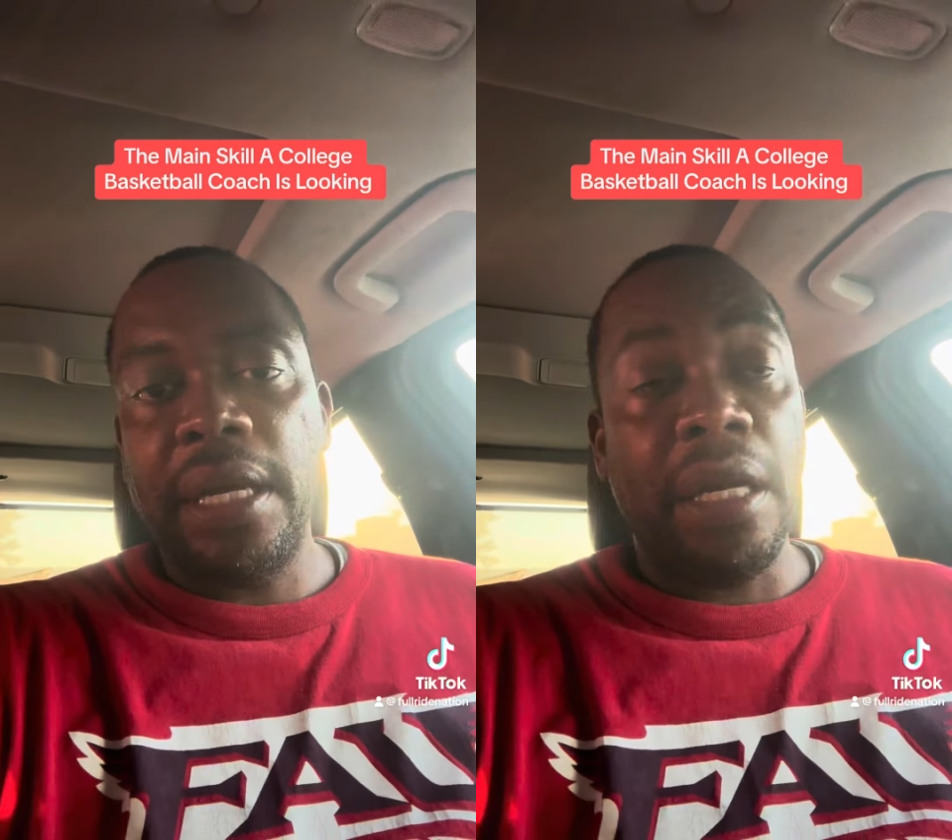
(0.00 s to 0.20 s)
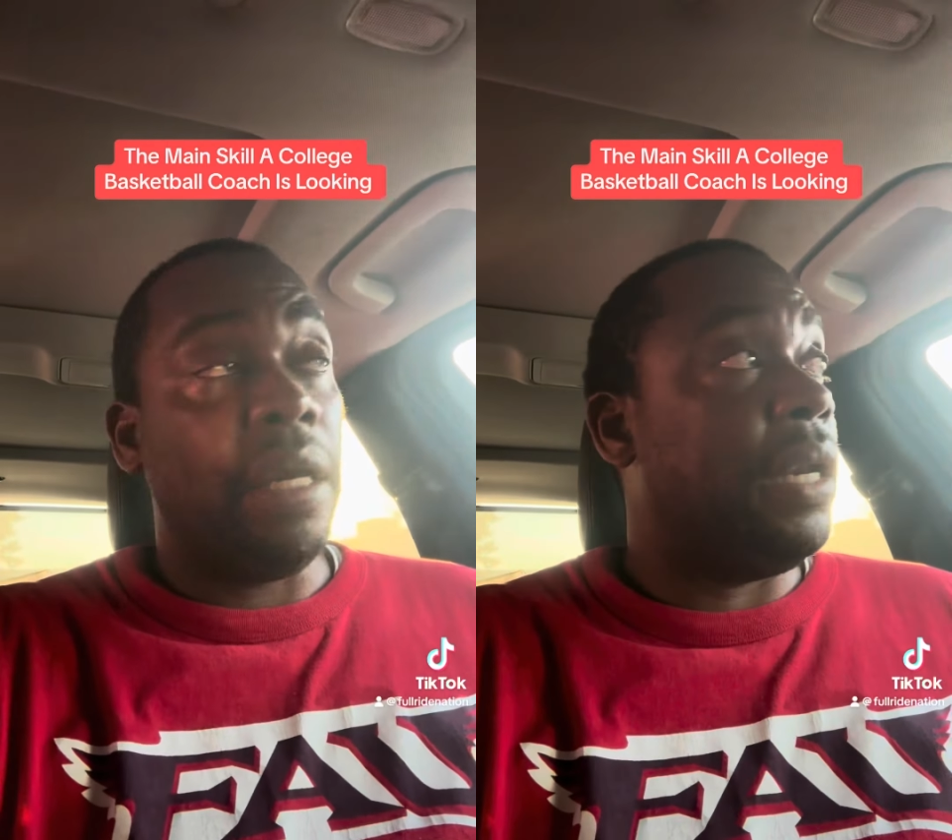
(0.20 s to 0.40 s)

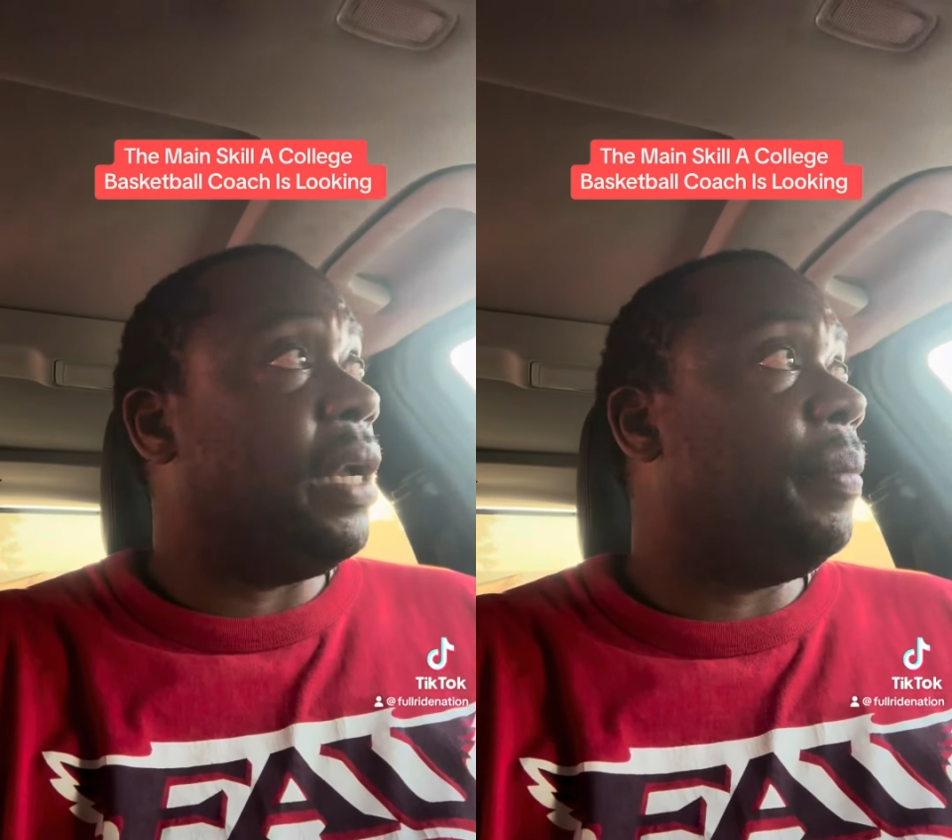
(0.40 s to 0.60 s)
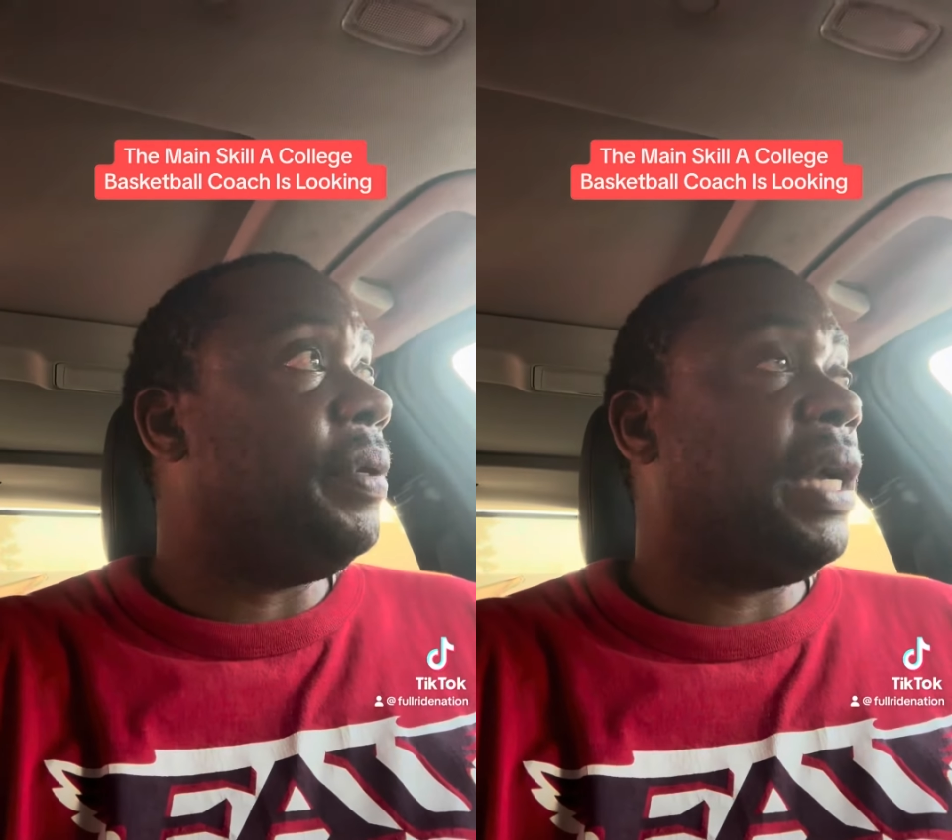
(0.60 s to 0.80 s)
here to
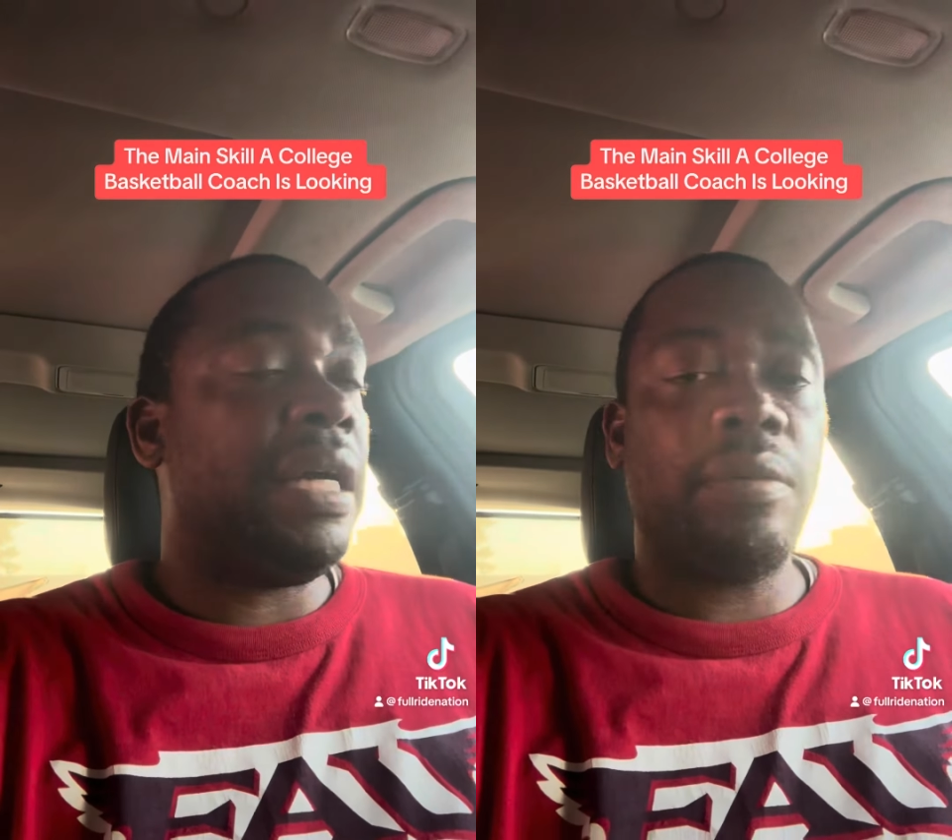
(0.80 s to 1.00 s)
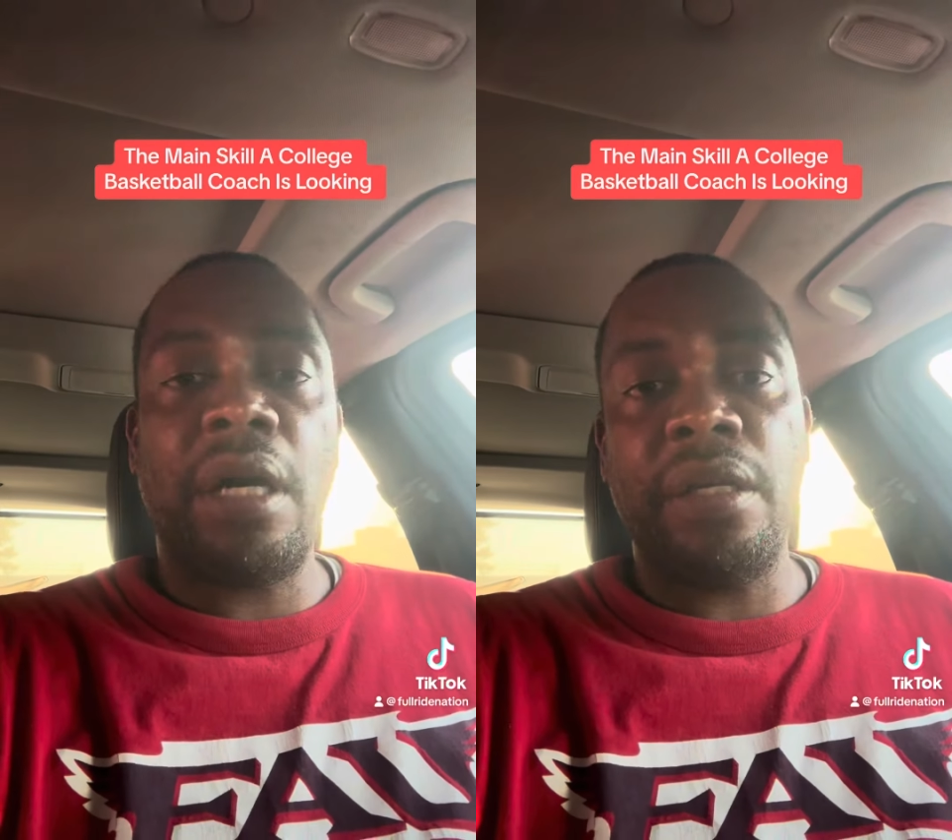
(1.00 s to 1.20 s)
help you
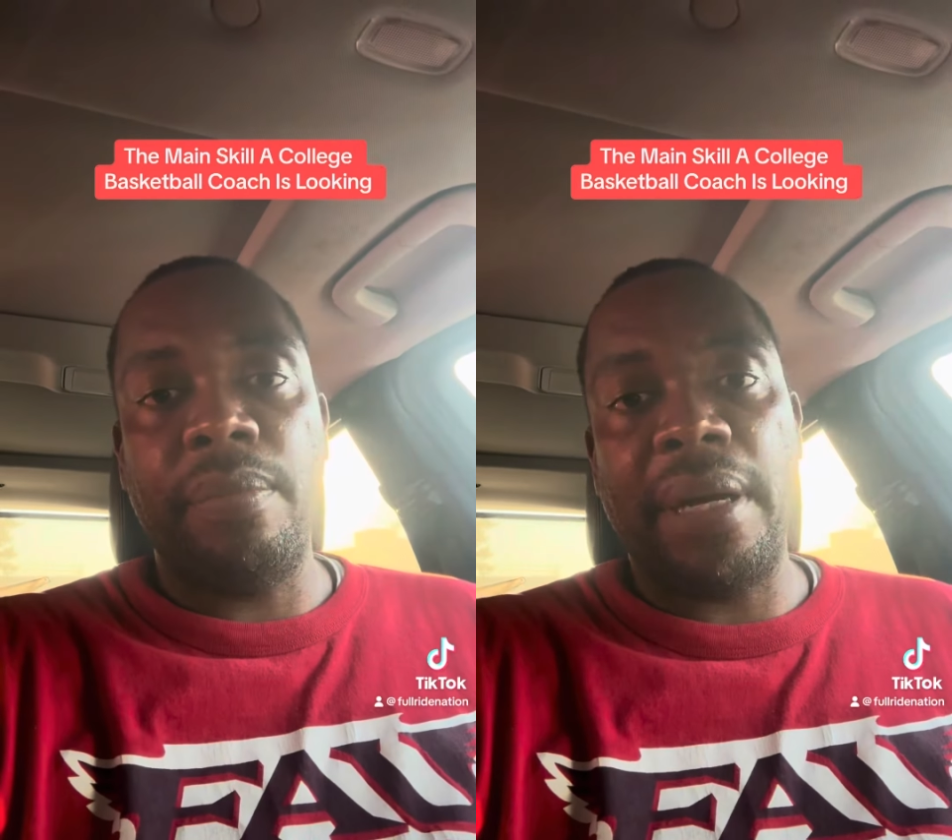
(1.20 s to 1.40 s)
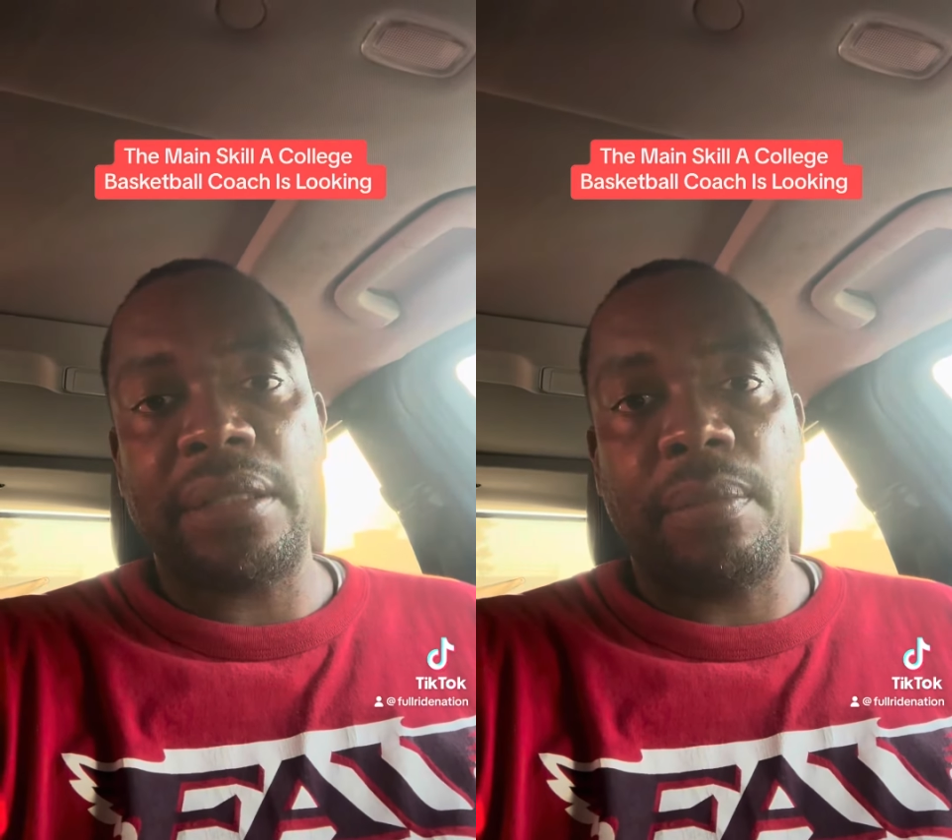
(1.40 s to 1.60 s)
guys with all your
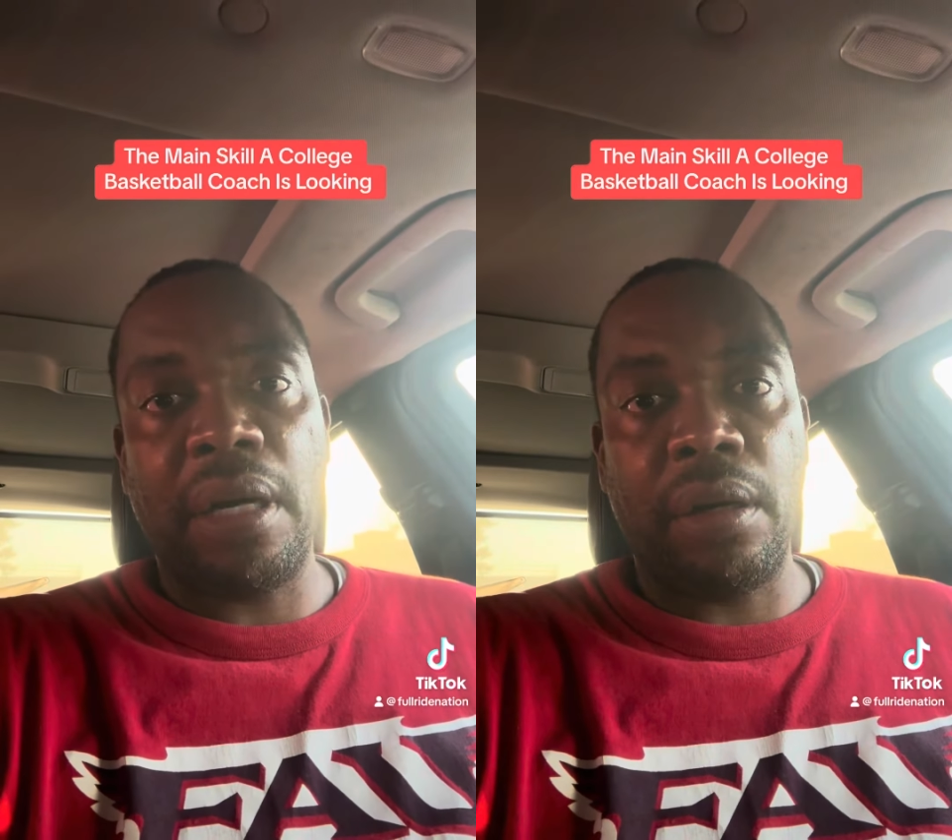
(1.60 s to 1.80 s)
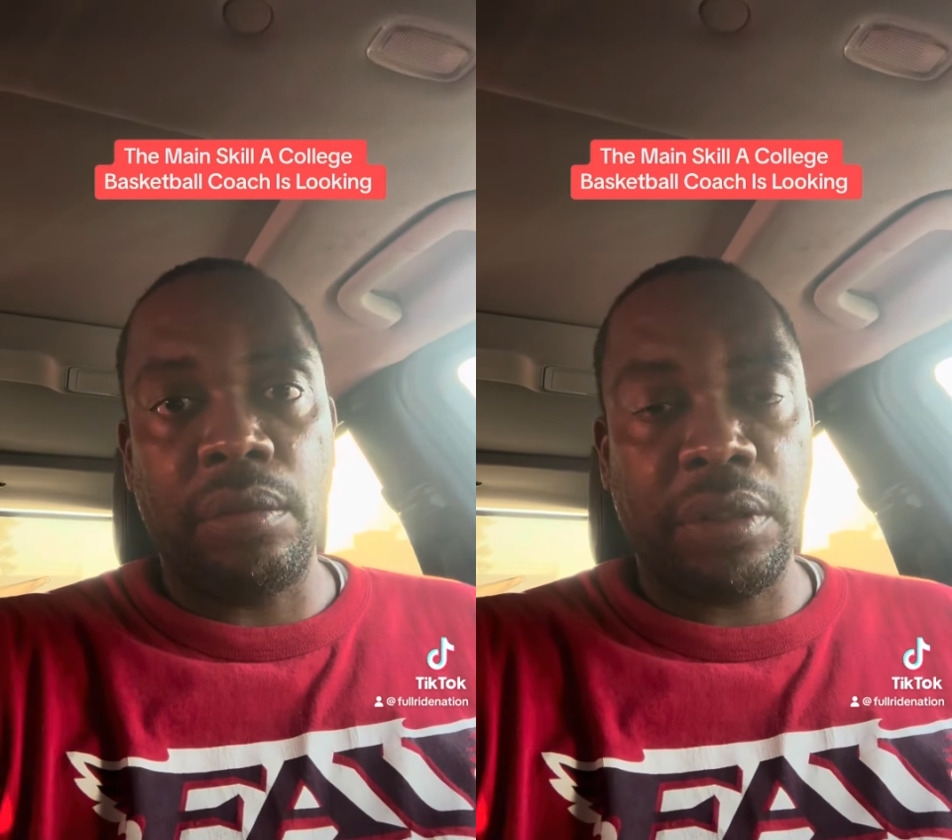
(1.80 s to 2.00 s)

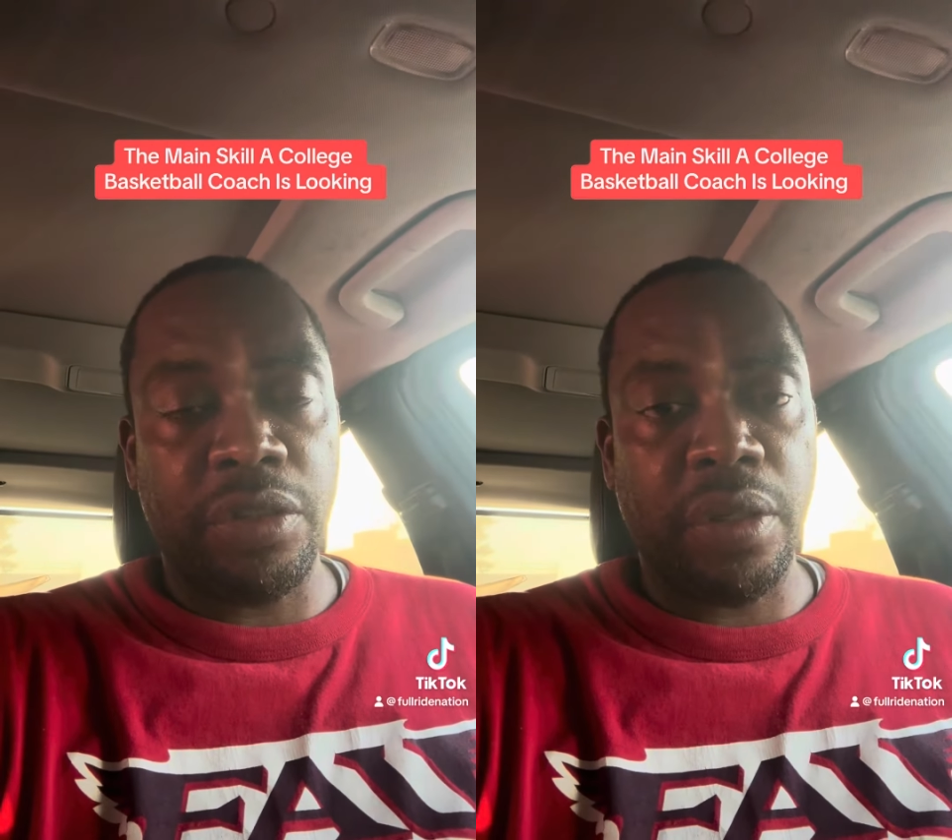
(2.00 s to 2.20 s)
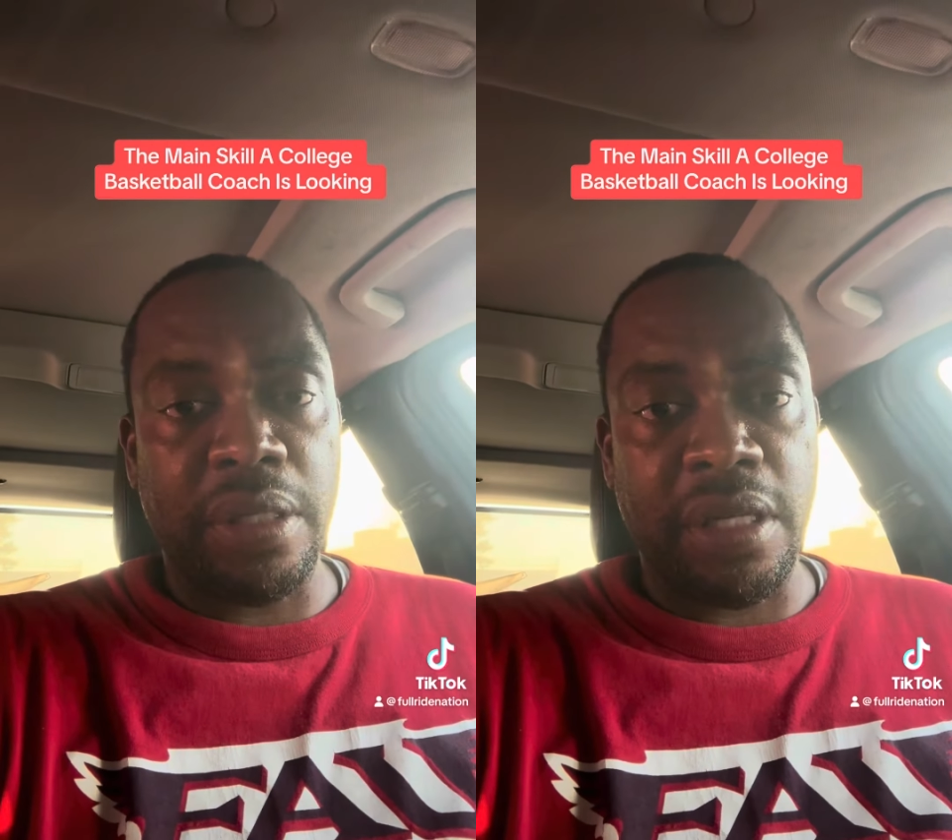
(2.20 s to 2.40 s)
basketball hopes and dreams,